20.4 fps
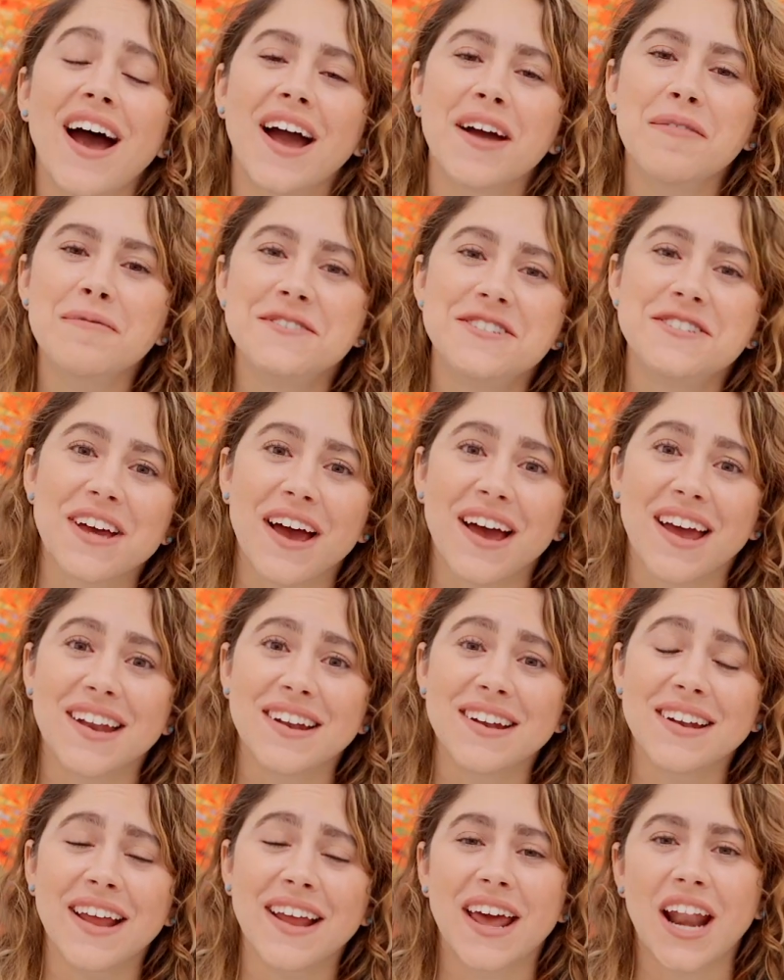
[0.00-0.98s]
I'm
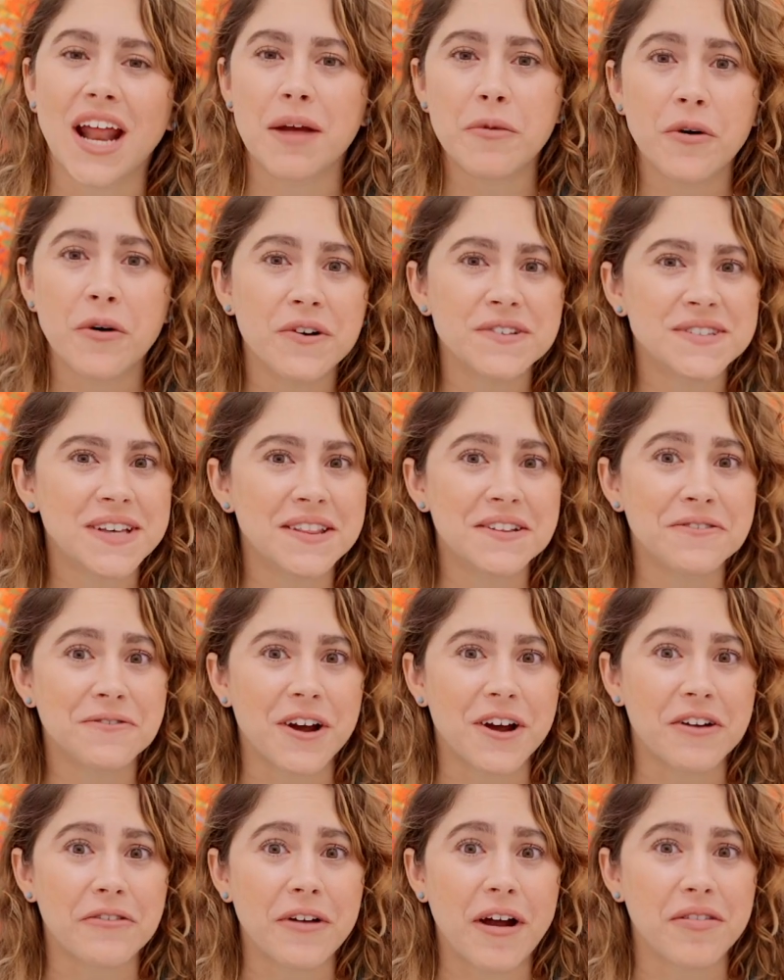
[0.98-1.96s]
Jen, and I'm always on the
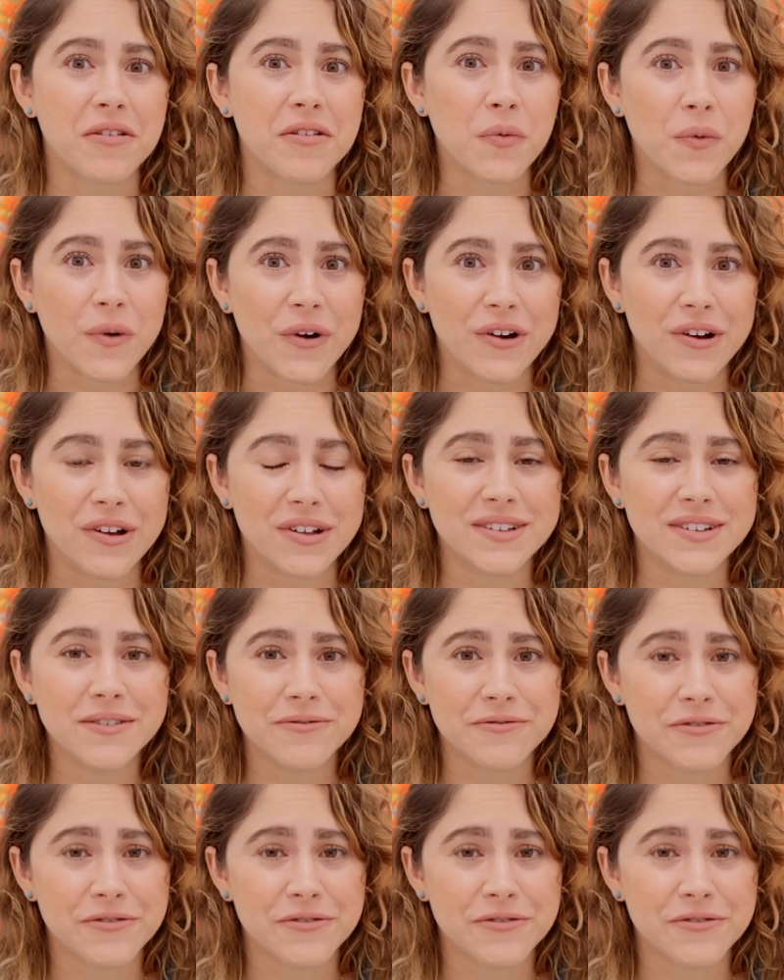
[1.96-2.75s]
run around the world.